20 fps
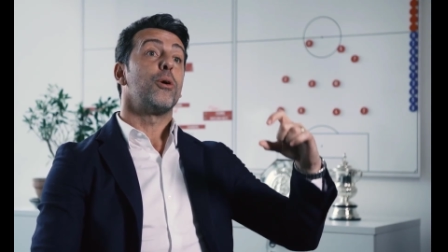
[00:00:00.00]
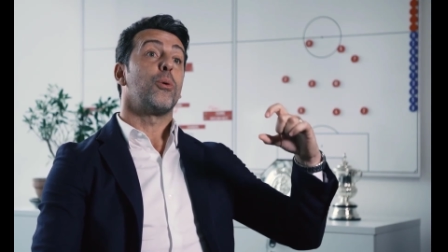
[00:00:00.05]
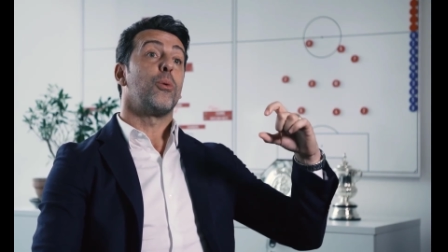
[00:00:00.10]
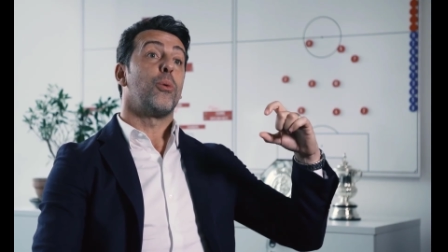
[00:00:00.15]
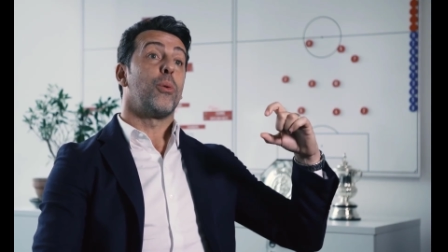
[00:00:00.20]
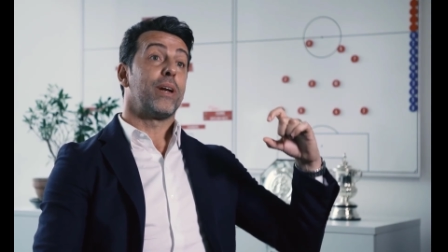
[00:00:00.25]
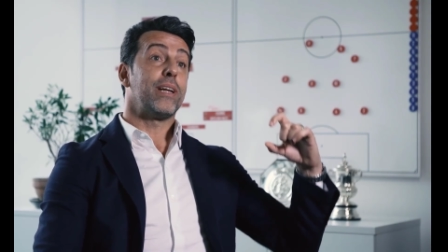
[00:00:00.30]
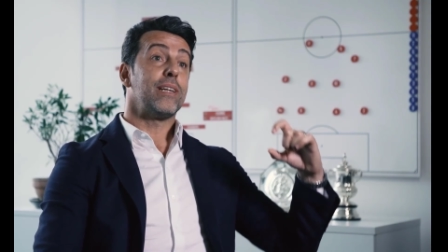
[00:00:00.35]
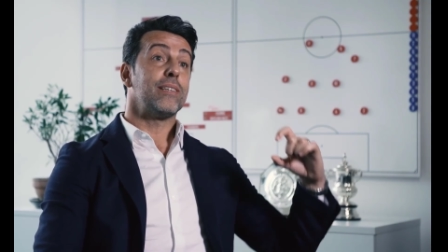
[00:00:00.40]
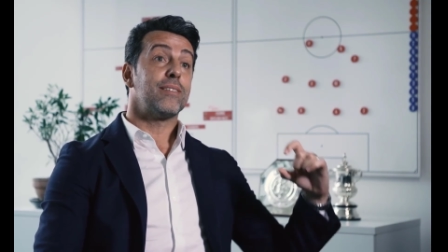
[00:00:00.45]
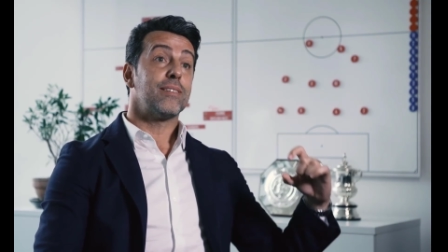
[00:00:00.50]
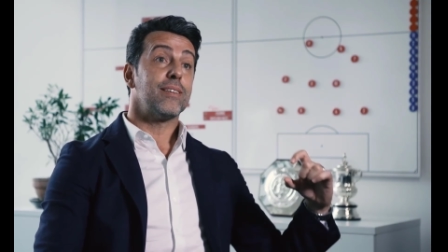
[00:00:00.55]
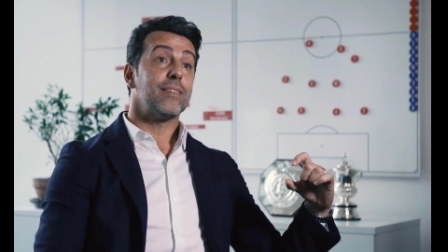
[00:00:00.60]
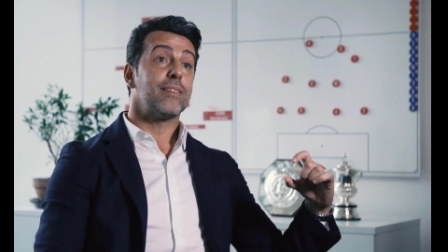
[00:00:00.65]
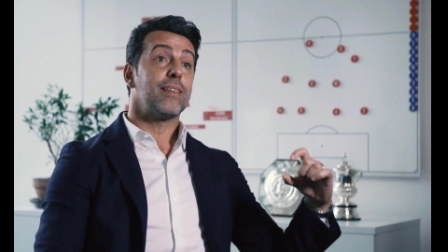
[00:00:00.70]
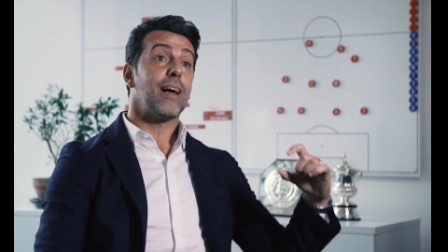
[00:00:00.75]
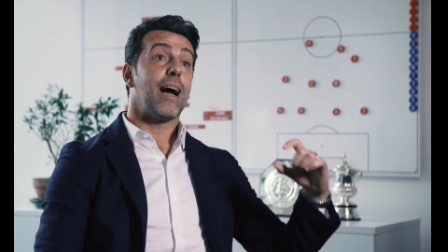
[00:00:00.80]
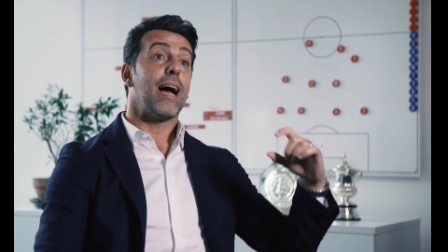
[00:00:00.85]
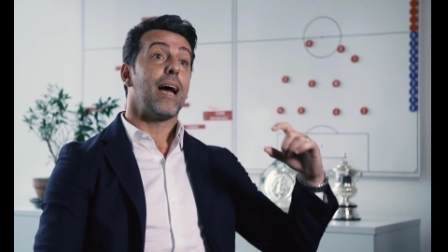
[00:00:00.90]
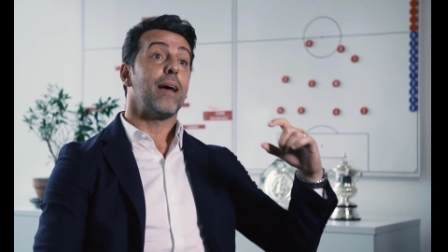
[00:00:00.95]
Granit
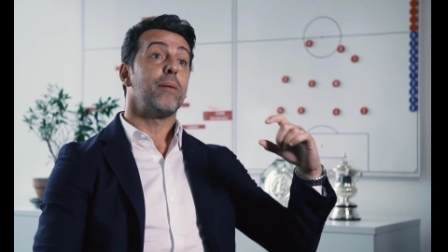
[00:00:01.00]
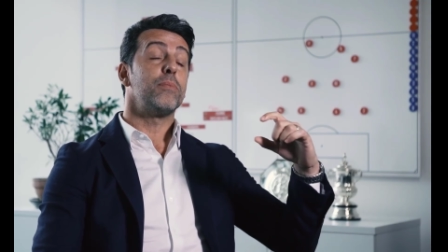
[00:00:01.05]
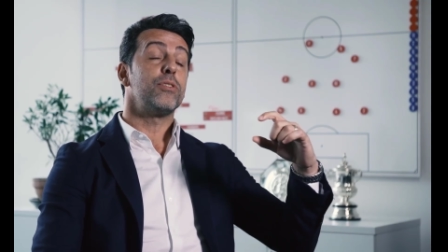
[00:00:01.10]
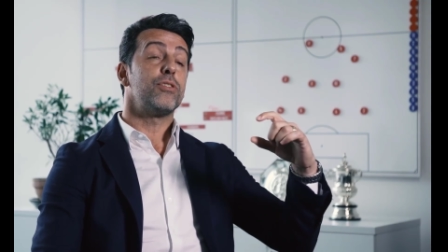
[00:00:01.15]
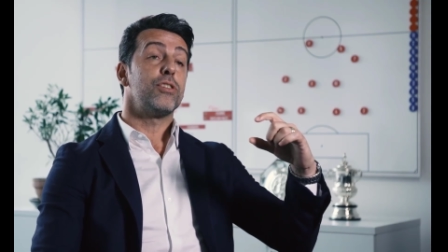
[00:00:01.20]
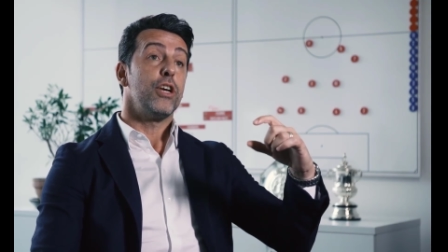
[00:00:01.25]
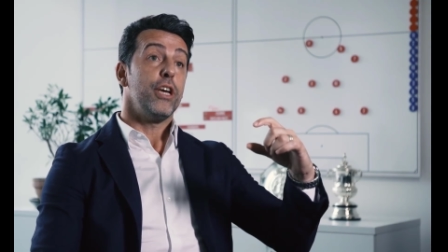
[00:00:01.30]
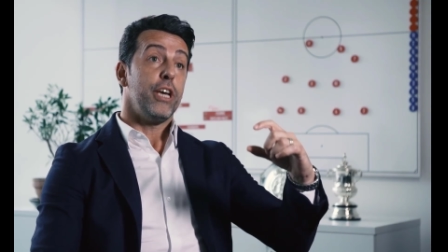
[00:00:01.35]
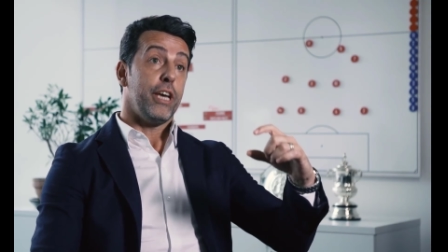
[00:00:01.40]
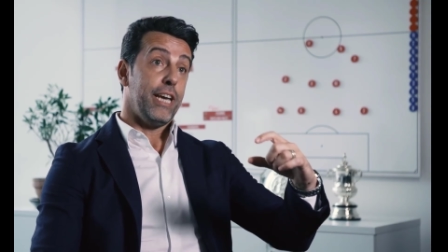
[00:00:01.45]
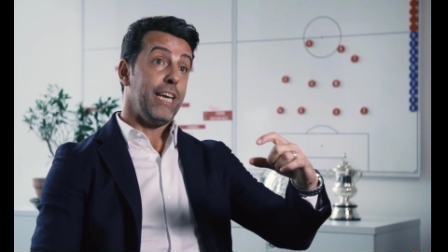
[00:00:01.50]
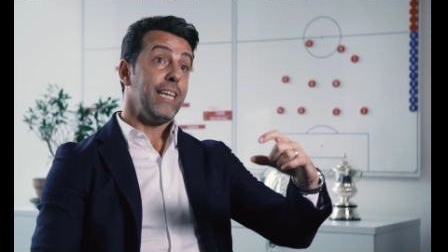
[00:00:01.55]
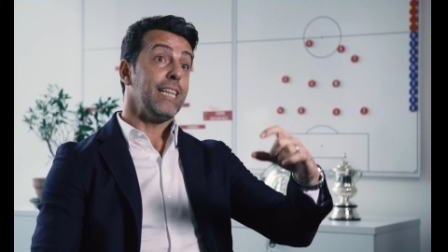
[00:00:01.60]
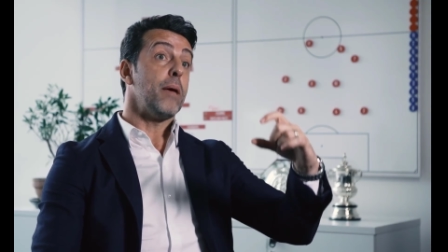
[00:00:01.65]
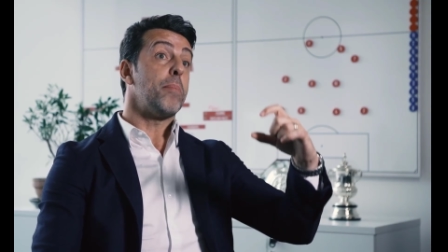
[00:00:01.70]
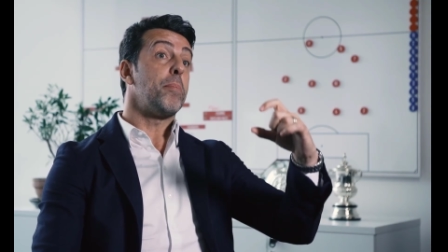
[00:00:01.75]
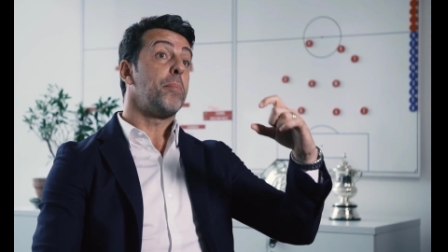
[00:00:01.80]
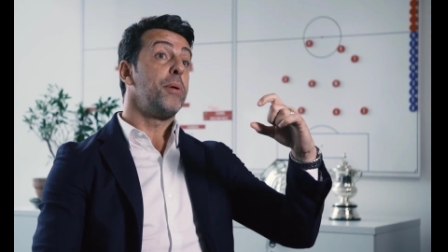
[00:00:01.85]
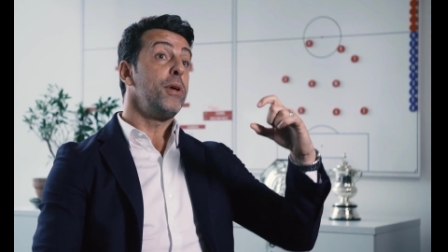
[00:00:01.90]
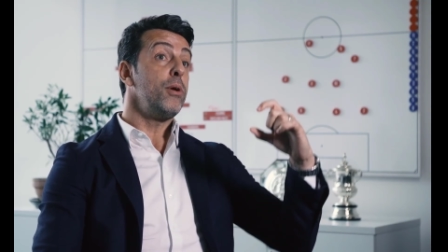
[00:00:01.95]
sometimes, in
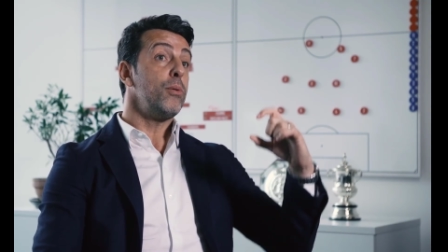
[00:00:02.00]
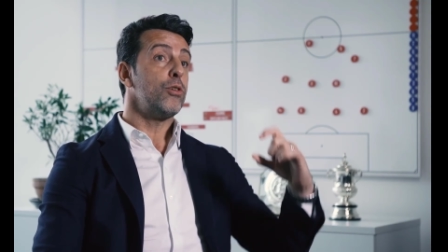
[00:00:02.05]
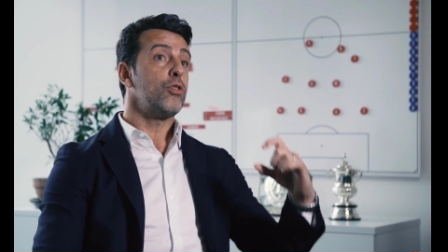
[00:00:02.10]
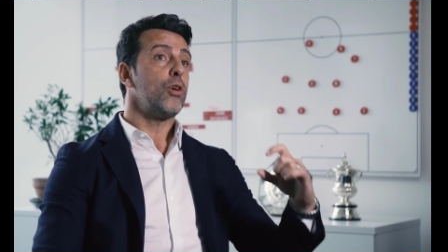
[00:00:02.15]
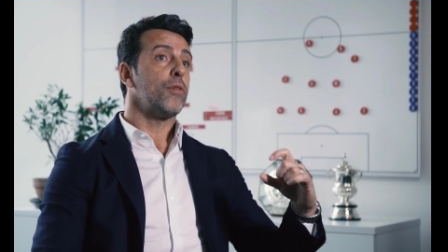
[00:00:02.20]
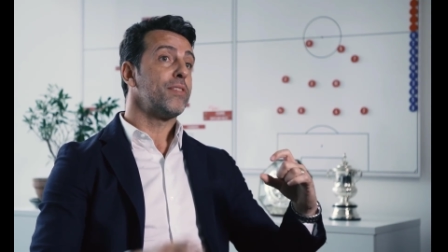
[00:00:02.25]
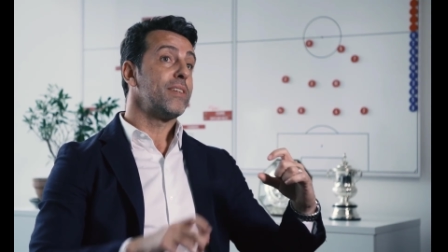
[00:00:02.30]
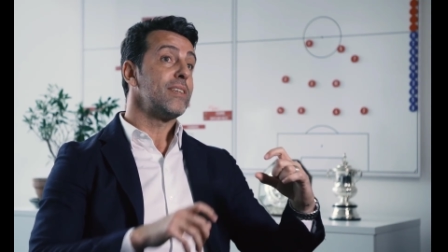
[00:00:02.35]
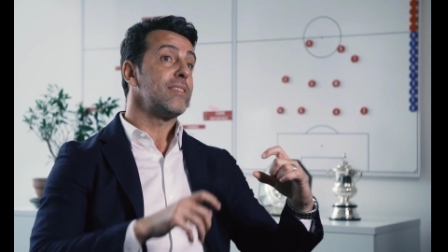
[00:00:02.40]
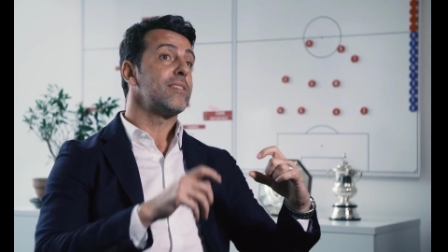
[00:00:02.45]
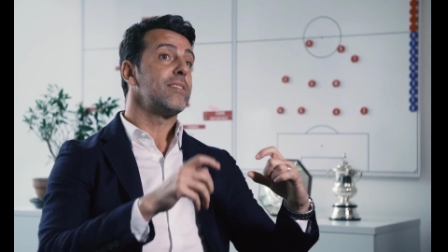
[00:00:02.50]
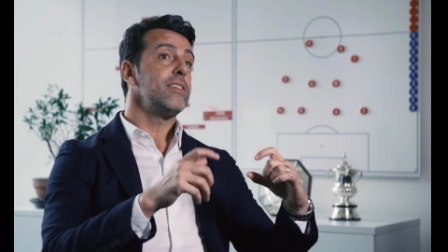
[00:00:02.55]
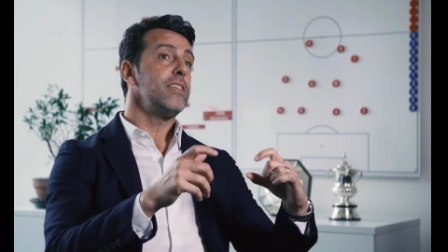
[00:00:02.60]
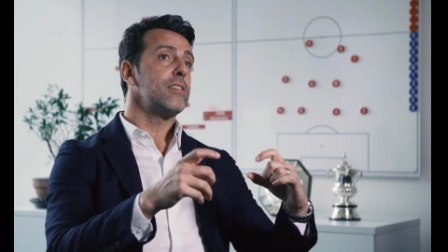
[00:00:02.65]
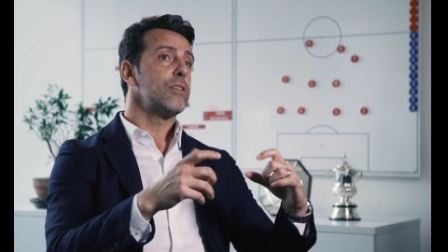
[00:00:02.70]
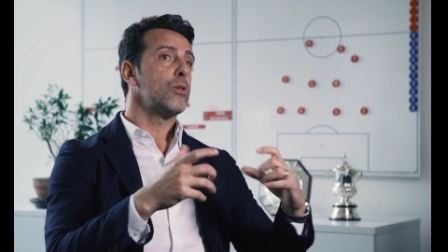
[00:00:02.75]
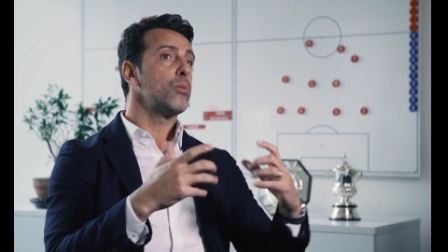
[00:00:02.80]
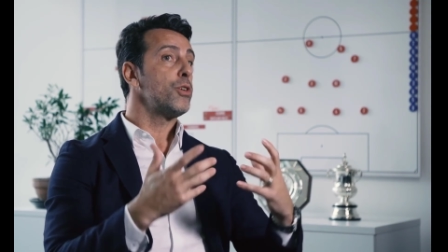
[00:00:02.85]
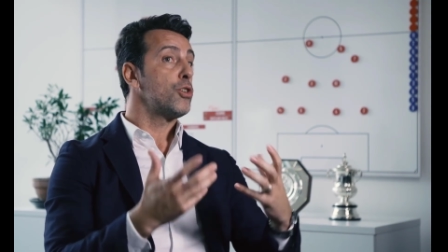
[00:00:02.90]
the period of the season,